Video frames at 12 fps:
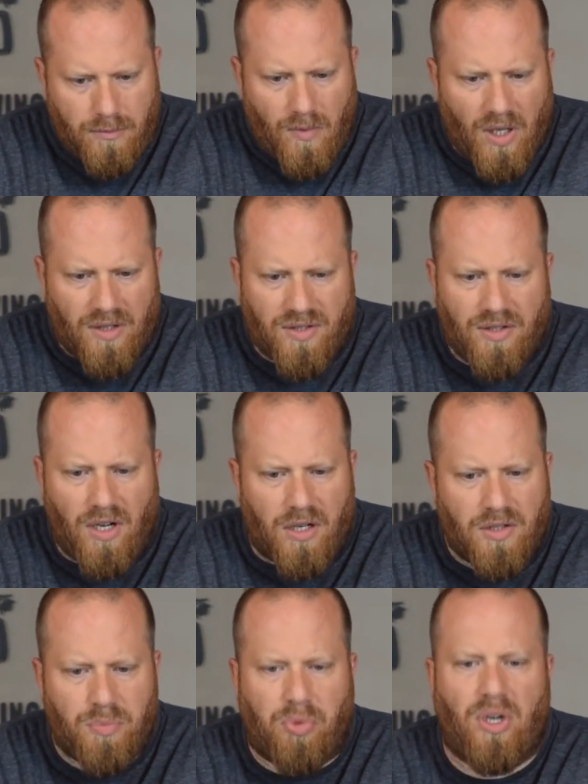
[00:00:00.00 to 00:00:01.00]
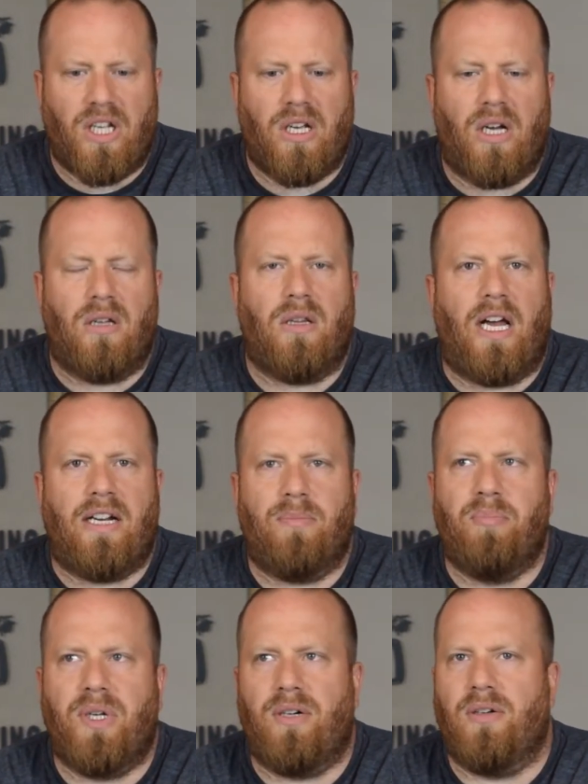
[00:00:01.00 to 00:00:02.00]
this does bring a lot
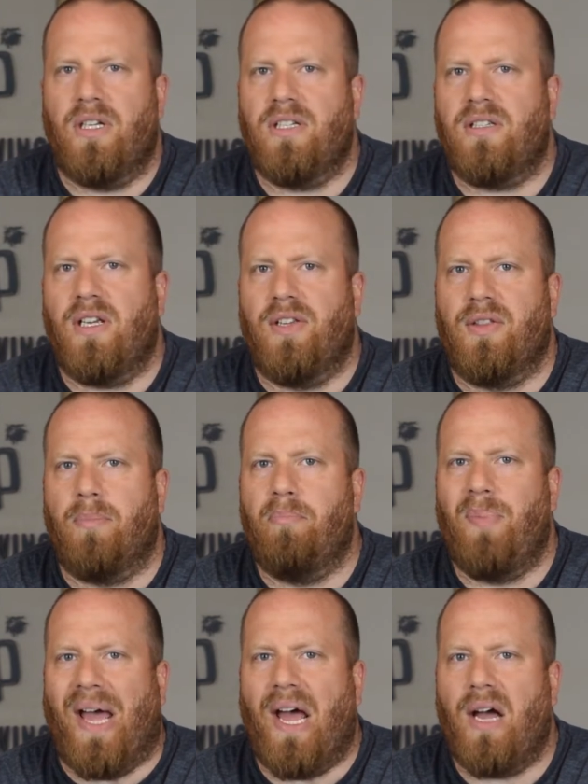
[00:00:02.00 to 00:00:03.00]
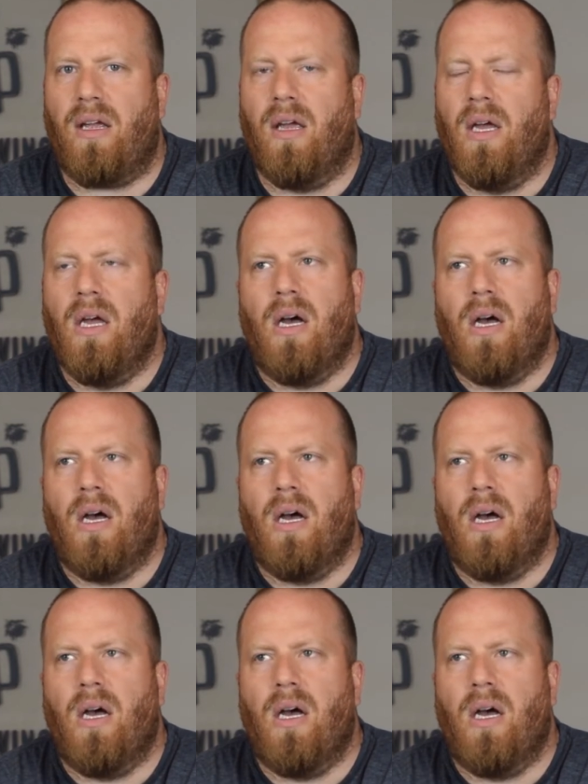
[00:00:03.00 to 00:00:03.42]
of bitterness in the back.